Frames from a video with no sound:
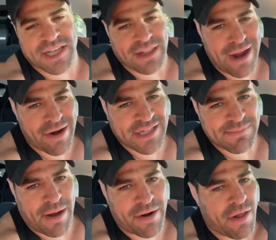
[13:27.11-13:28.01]
hilarious
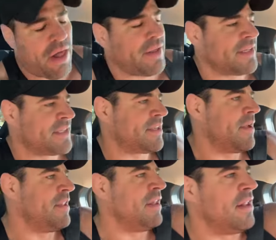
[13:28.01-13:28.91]
about it all is
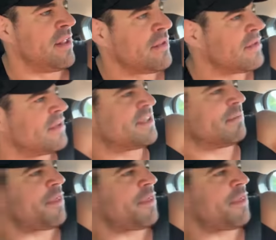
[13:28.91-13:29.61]
some of